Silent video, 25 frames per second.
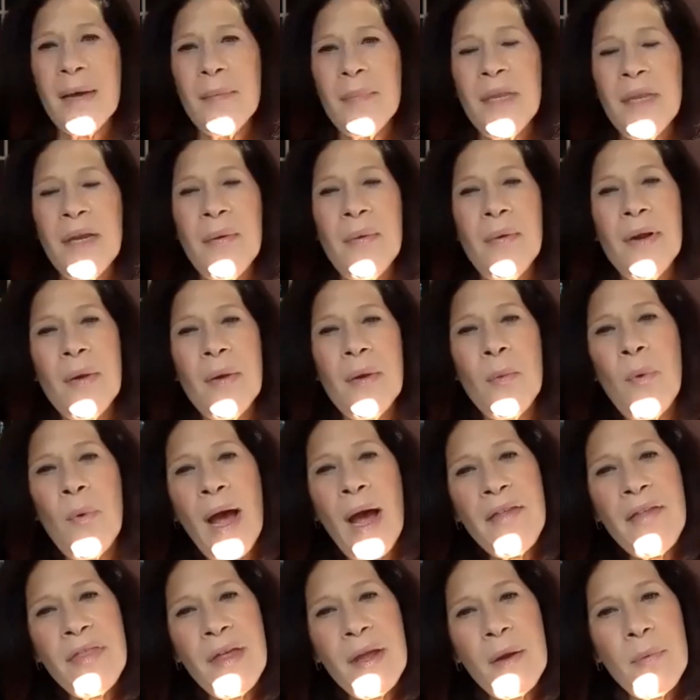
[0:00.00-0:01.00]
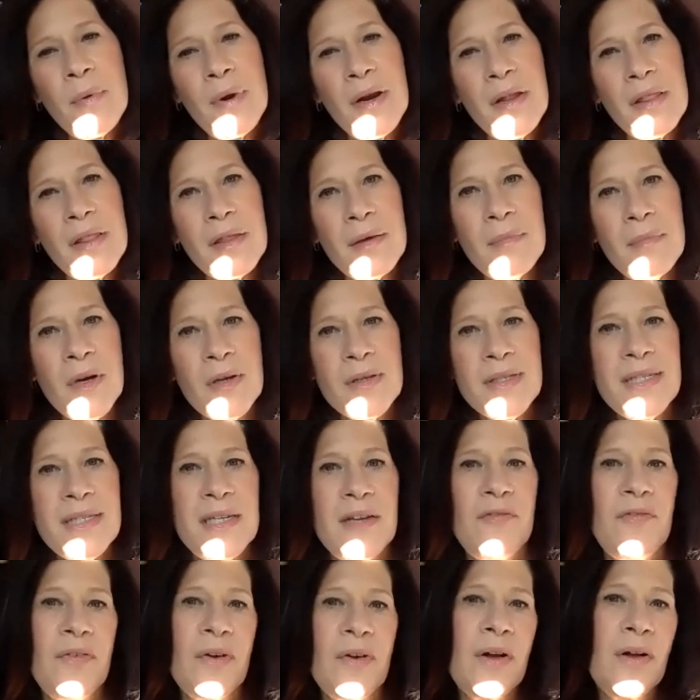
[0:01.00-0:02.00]
I mean, I think one of the most
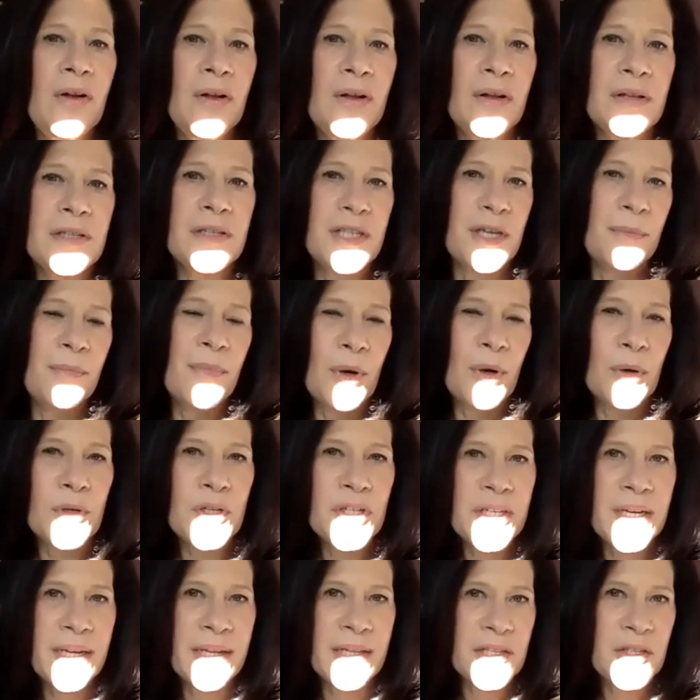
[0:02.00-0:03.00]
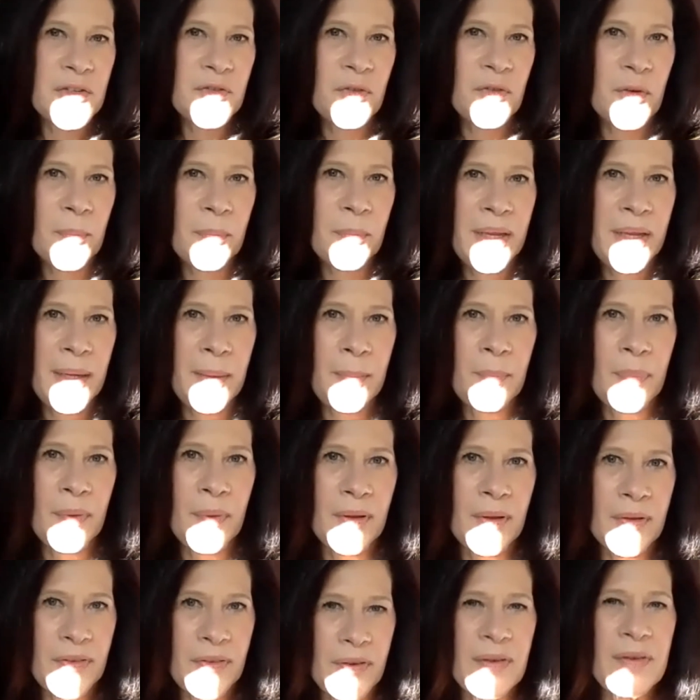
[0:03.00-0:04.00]
difficult emotions for
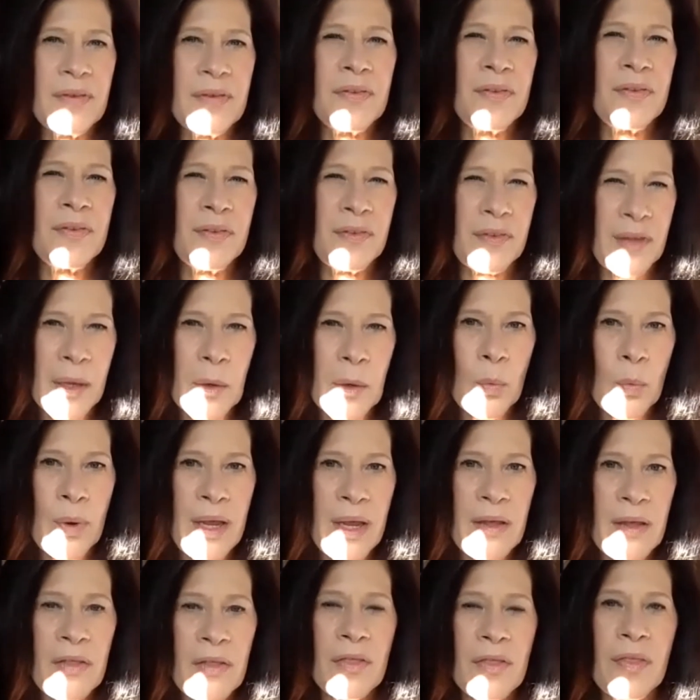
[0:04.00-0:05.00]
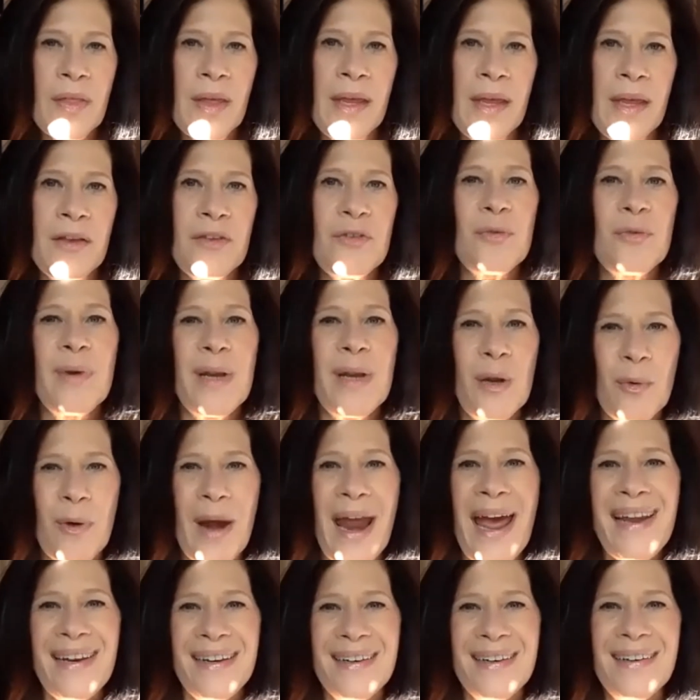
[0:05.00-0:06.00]
people to sit with is
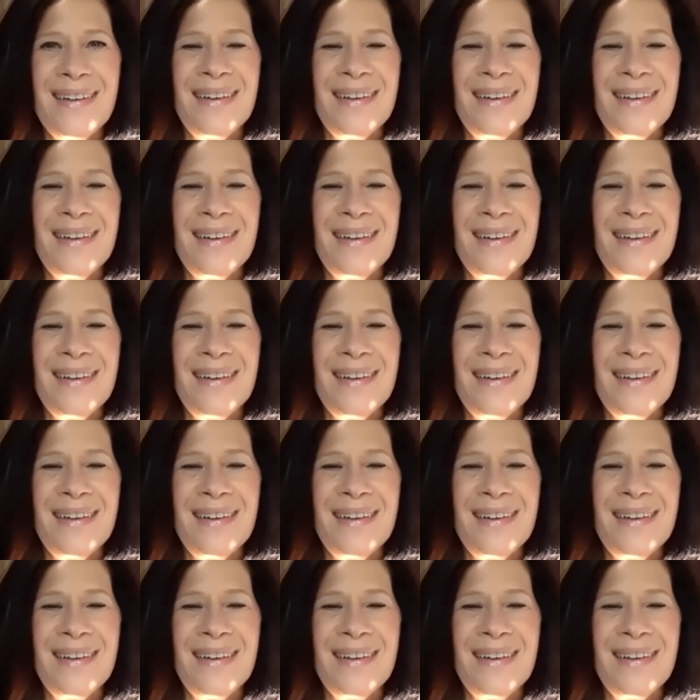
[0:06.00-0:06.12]
regret.